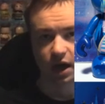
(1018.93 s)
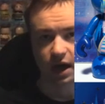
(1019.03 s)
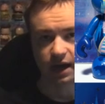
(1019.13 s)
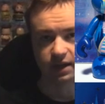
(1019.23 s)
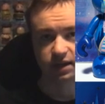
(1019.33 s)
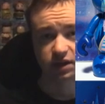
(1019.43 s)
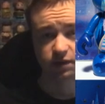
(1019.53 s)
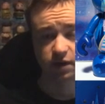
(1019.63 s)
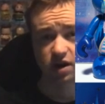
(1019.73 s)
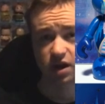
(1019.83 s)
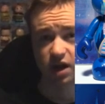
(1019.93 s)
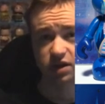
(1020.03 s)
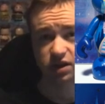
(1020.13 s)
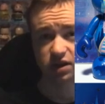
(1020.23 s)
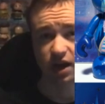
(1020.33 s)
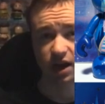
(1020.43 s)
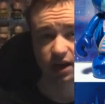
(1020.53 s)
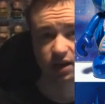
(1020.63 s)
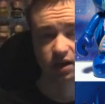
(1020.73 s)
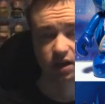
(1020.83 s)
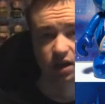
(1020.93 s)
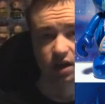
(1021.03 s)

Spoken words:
it's a very nice design,